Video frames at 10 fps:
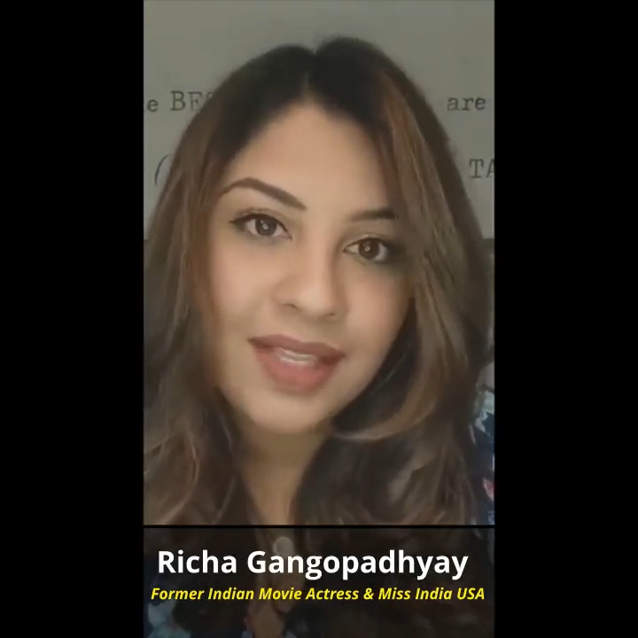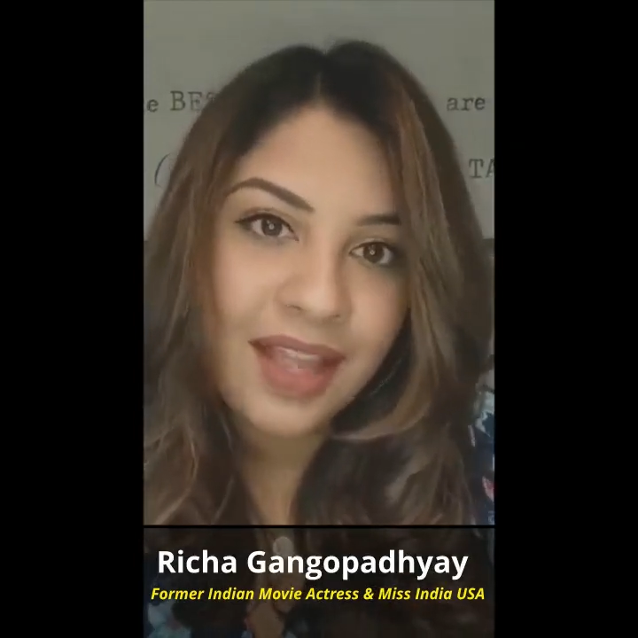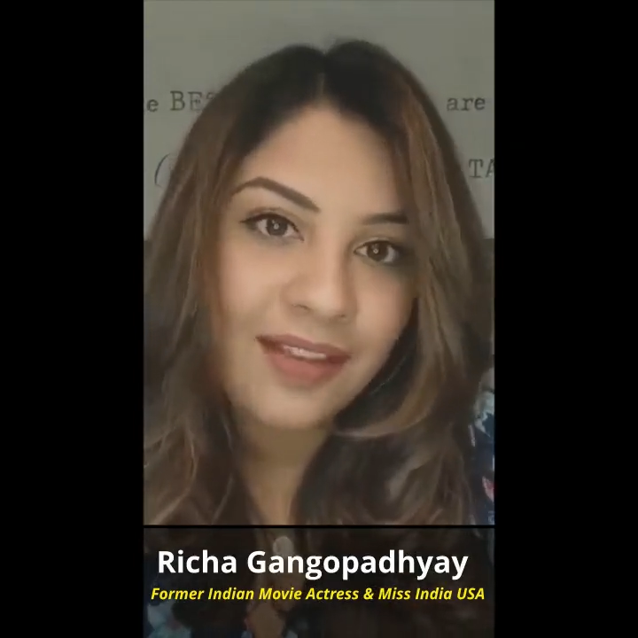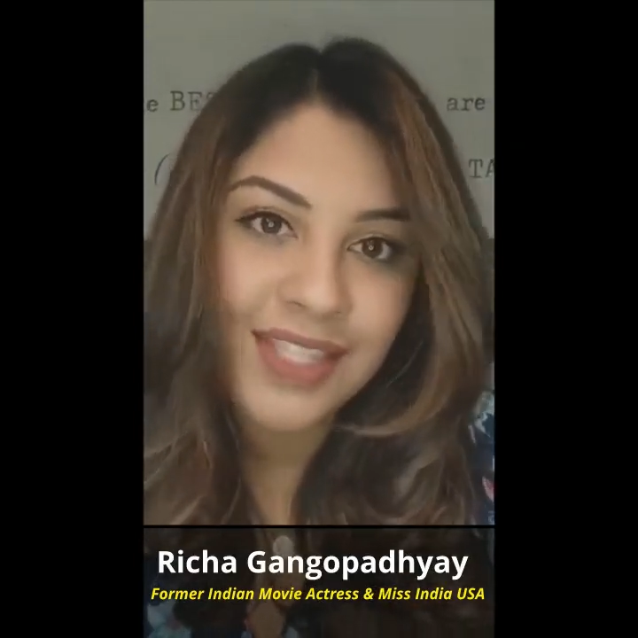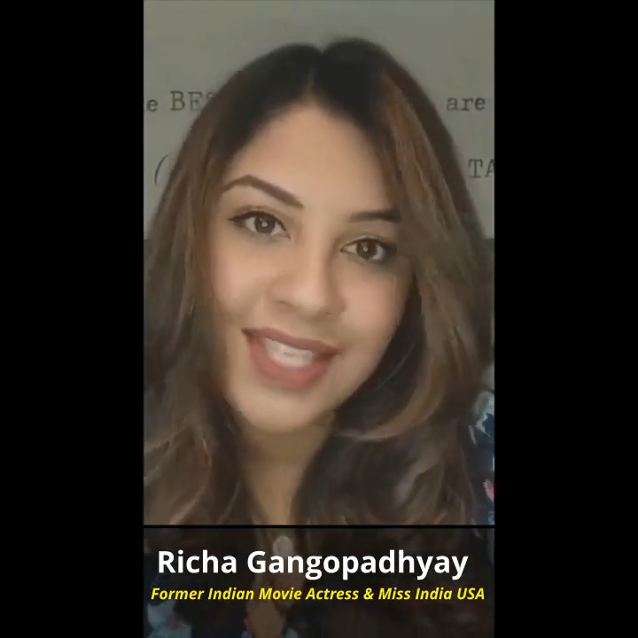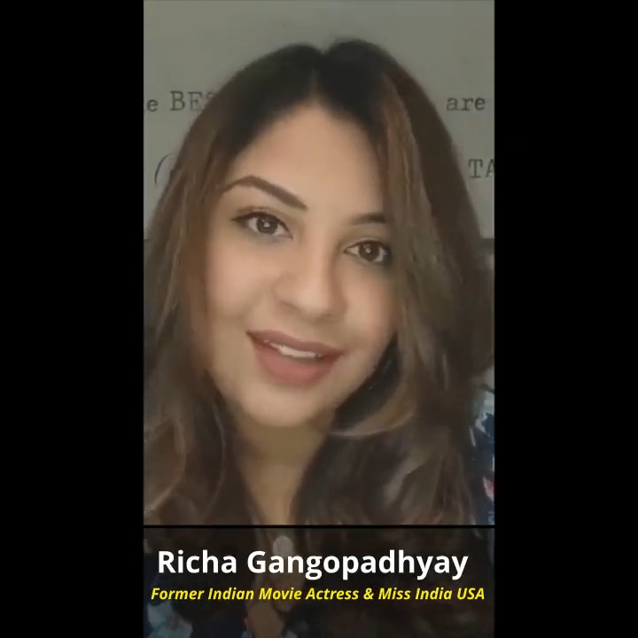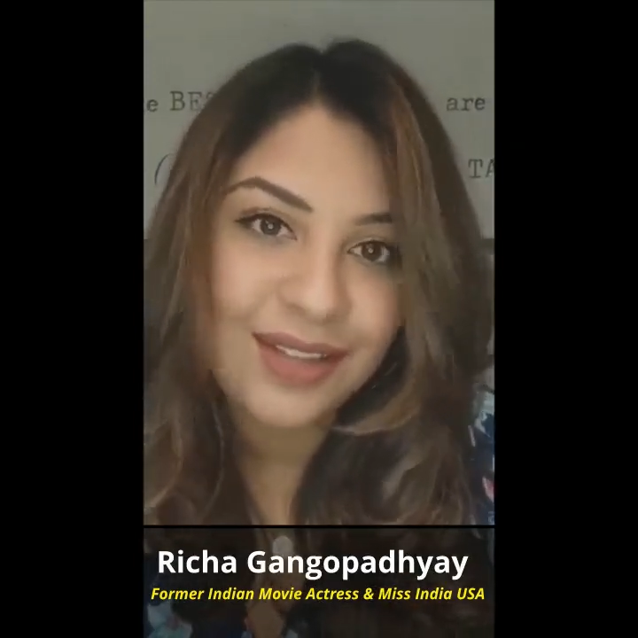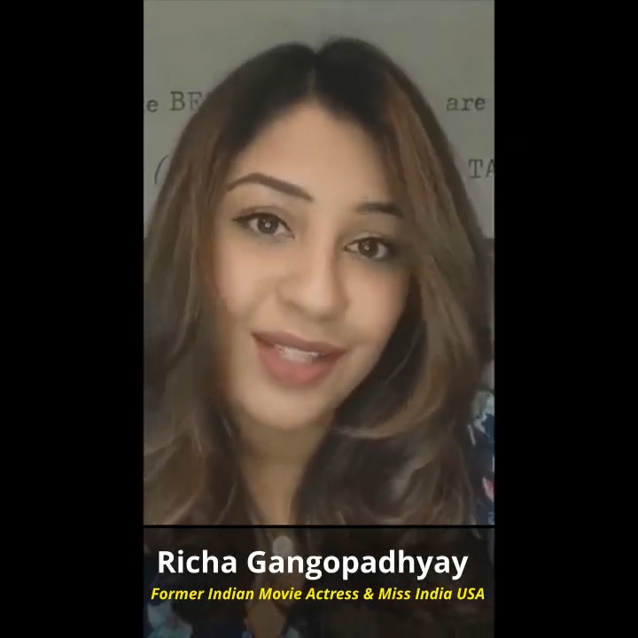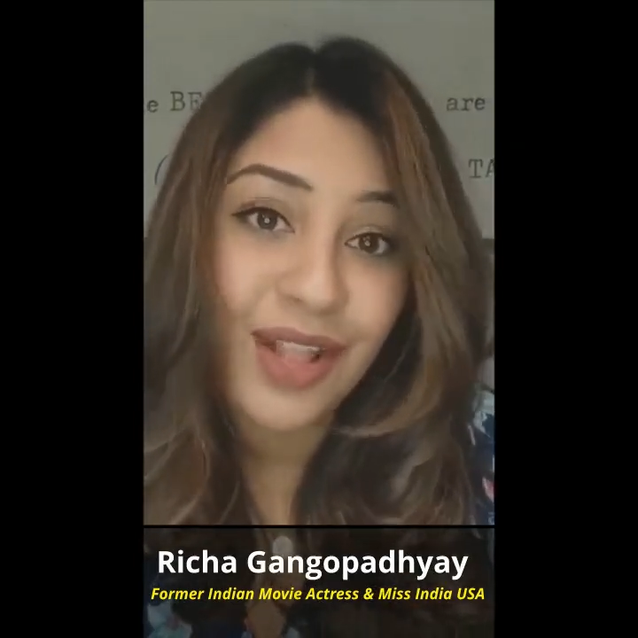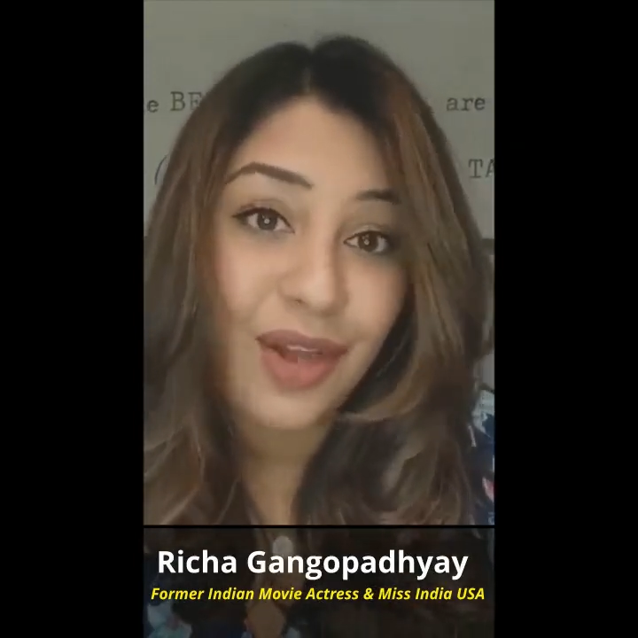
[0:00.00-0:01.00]
life
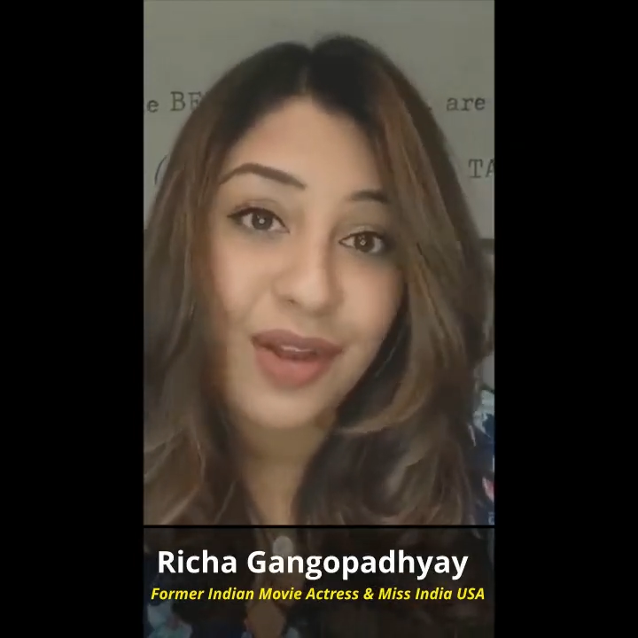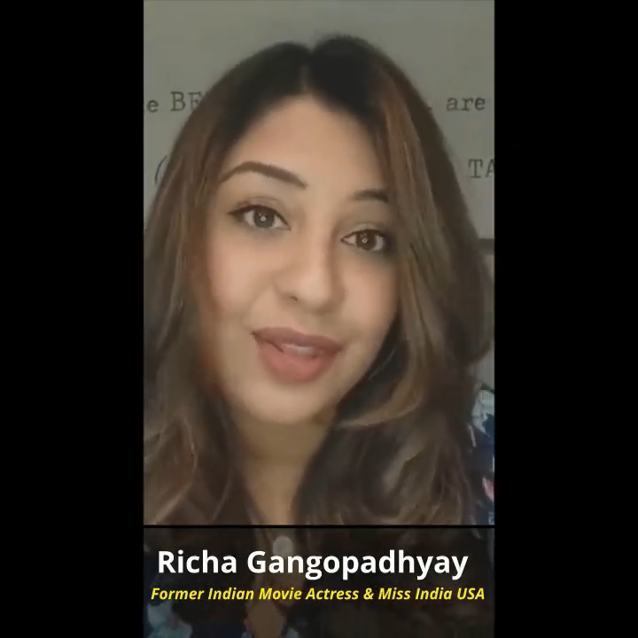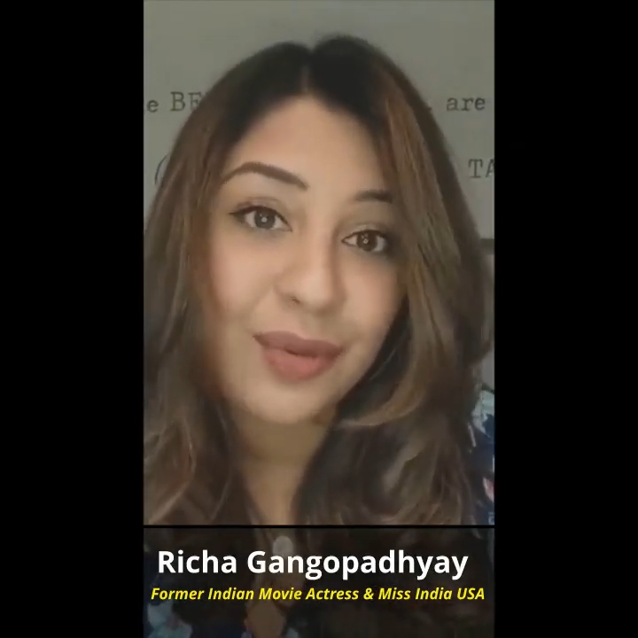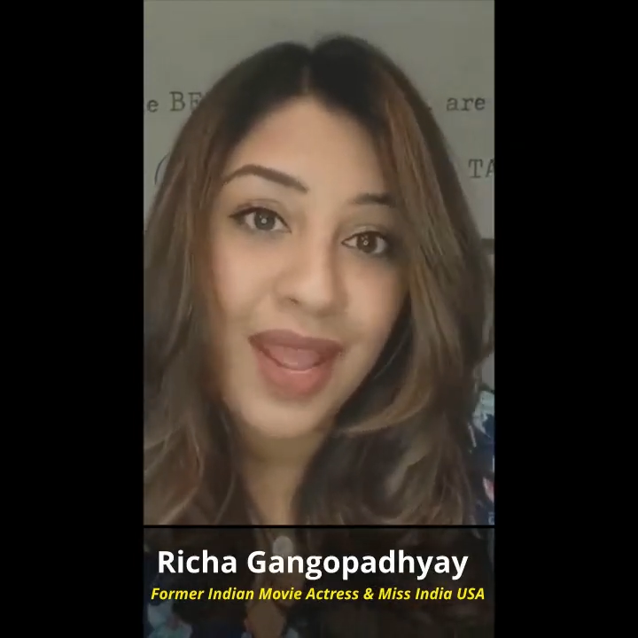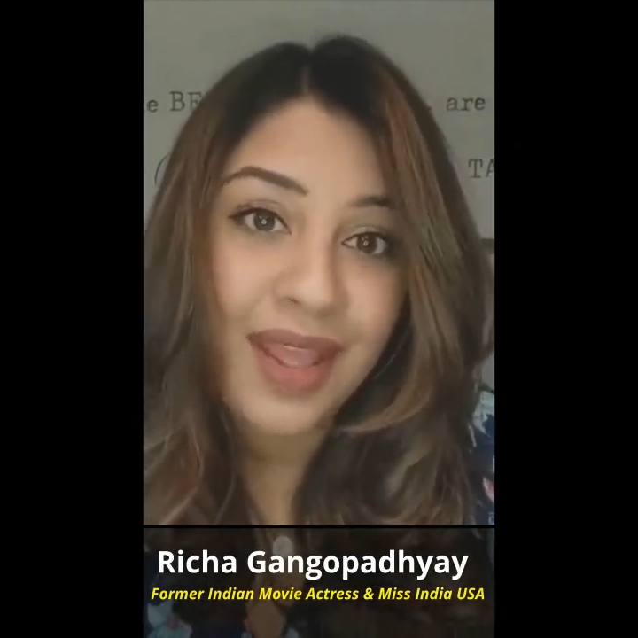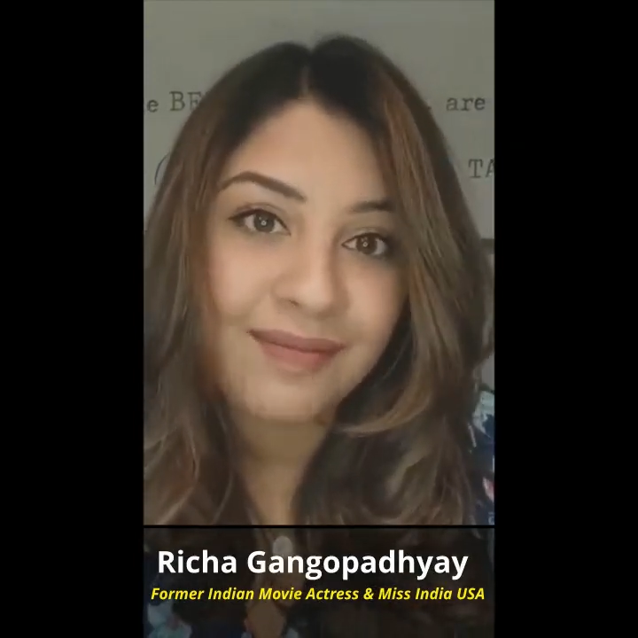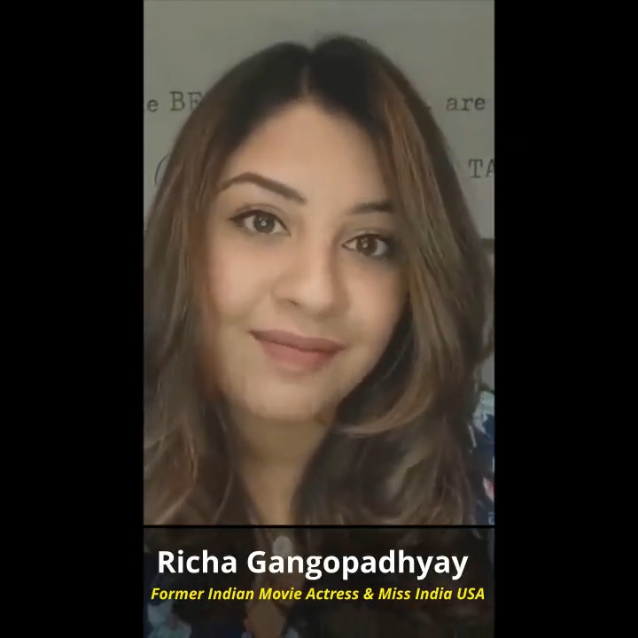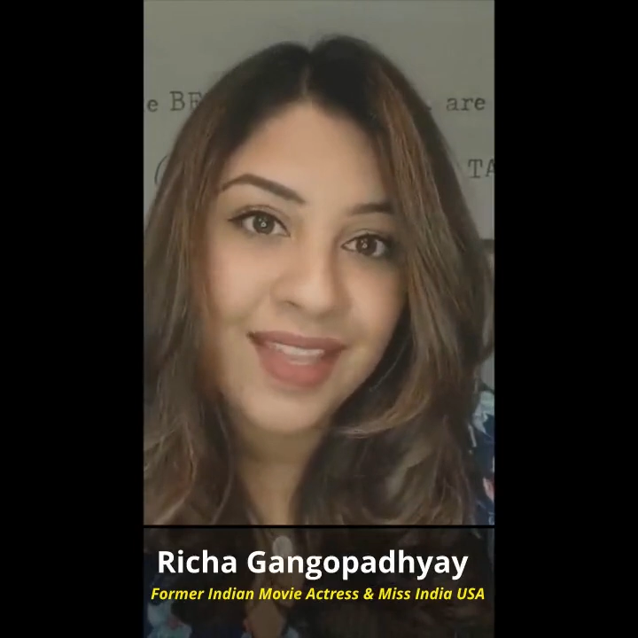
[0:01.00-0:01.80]
skills along the way.